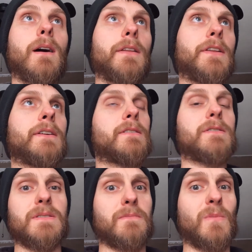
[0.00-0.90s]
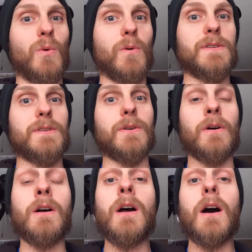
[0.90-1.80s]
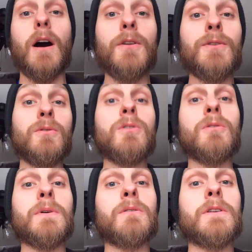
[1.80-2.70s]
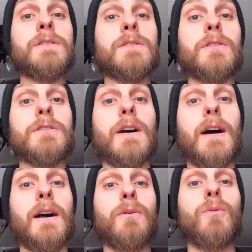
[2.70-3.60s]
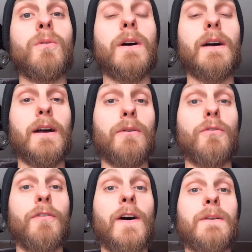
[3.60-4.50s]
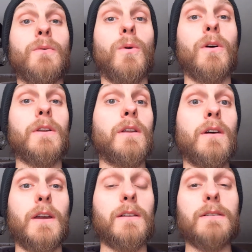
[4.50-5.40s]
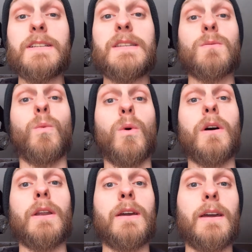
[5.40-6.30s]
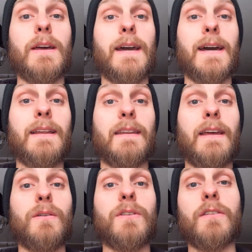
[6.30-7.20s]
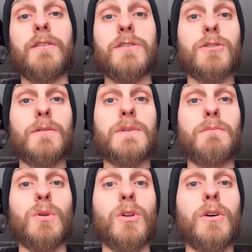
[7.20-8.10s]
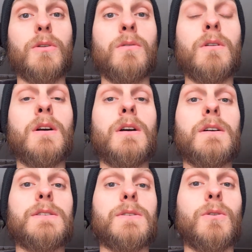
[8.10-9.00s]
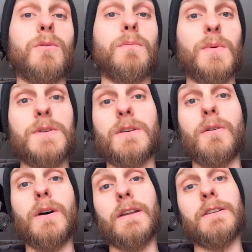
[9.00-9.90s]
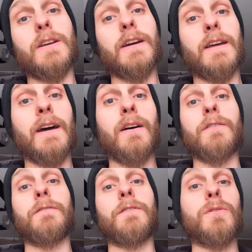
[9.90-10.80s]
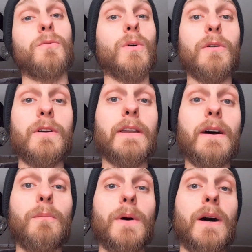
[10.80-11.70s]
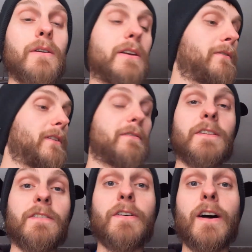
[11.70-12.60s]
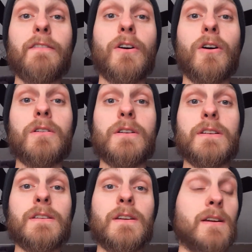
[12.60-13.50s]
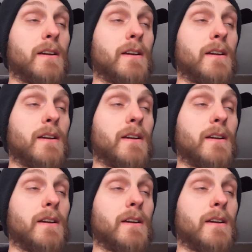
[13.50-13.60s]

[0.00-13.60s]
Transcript: I think there's some more. So I'll do a little bit of research. I will I will find one, at least one, and add it down to the description below. So please go ahead and check it out if you're willing to help out, even if it's five dollars.